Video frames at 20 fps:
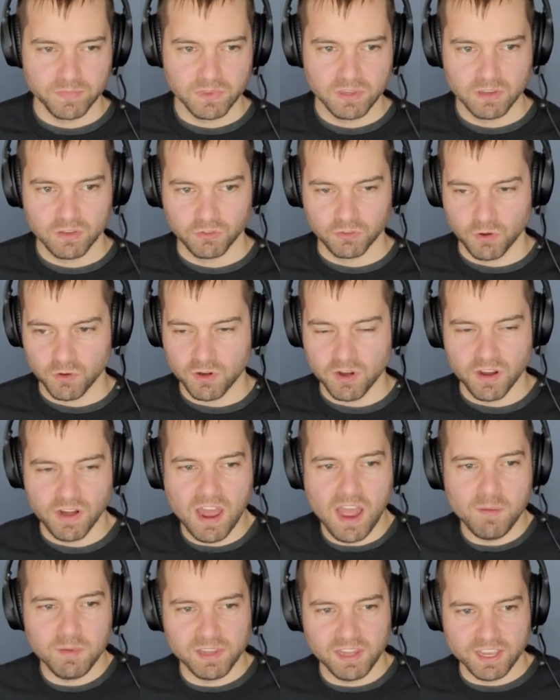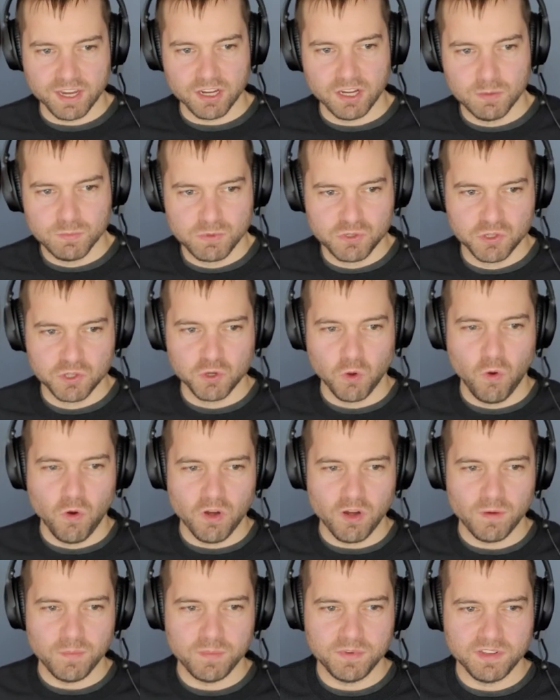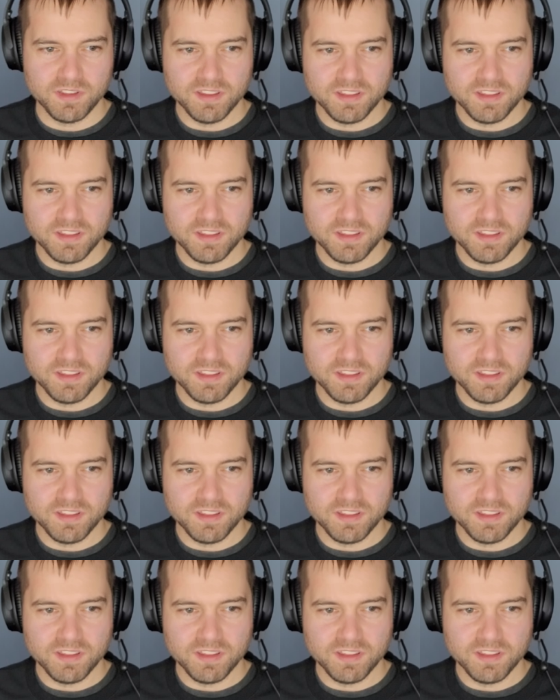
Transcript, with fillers: So Konami like absorbed